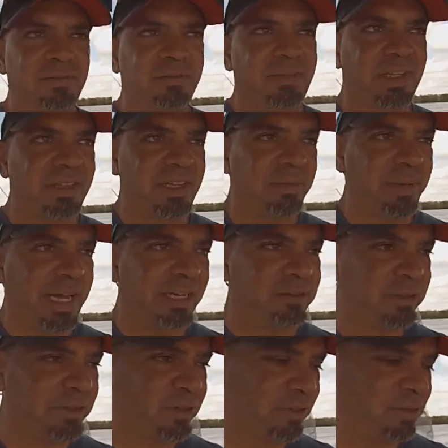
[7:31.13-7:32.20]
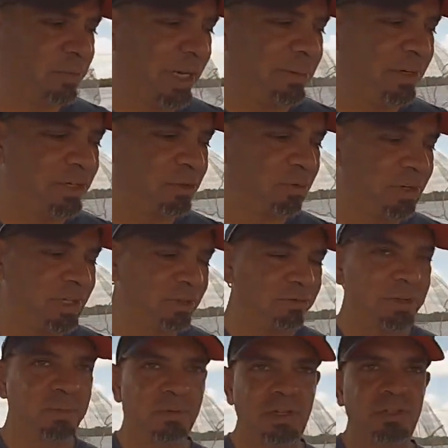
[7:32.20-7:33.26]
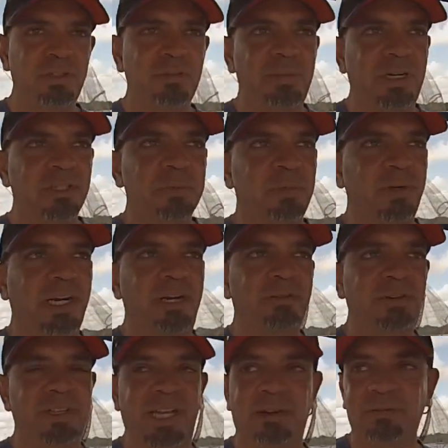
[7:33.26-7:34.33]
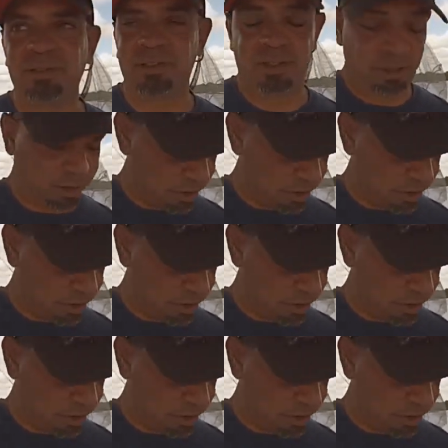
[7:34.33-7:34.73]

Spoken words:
I think max is maybe 23.2 miles per hour, and that was on